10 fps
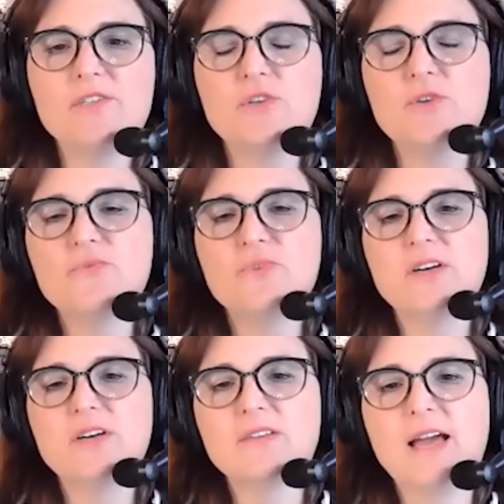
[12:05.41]
Do you
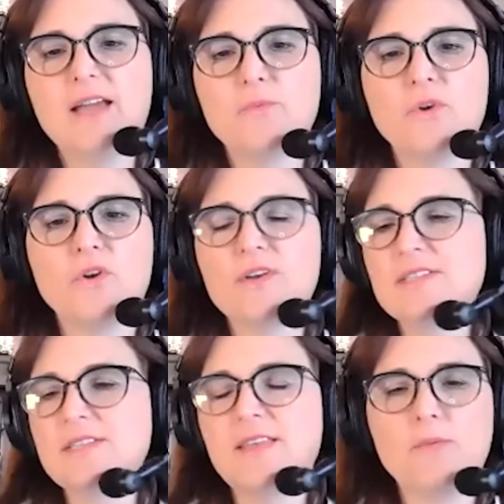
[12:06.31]
feel like we're going to
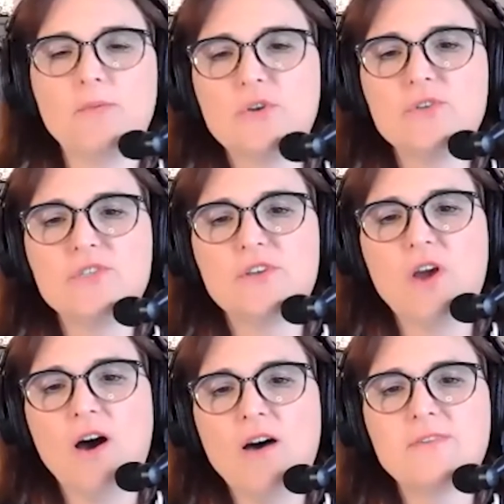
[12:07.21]
see that return to the
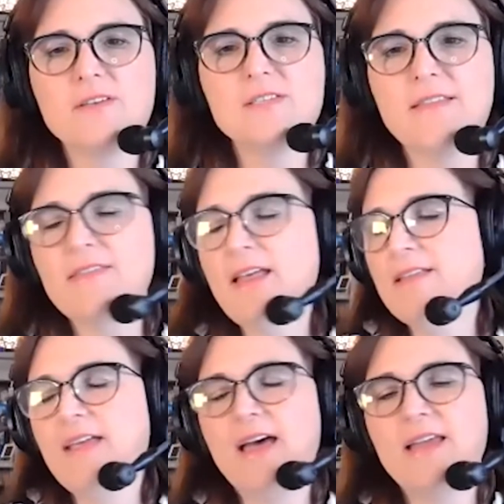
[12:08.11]
office and
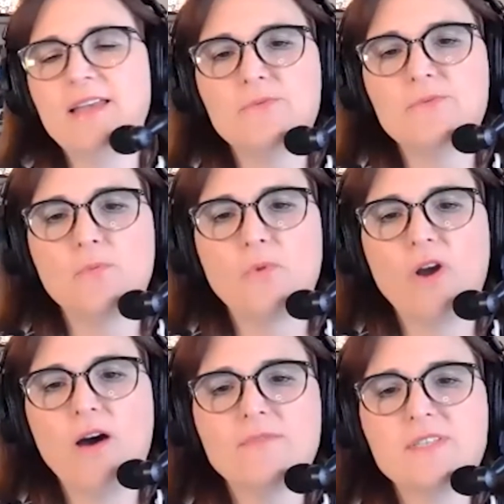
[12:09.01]
then that need for more
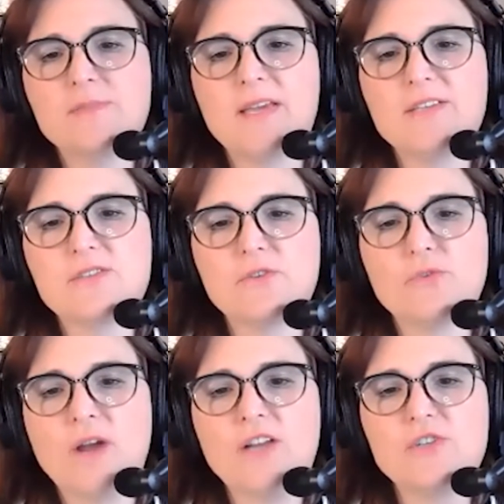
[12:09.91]
office space
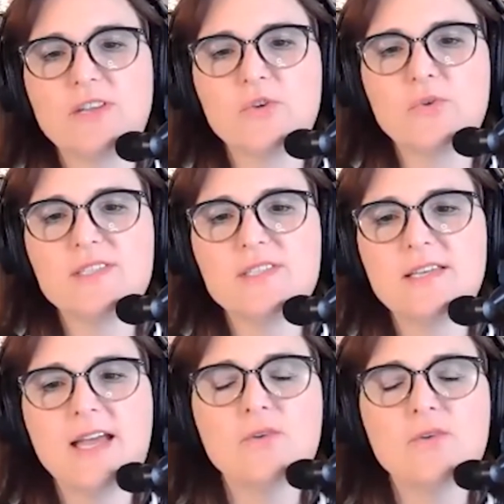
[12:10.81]
gradually increase again?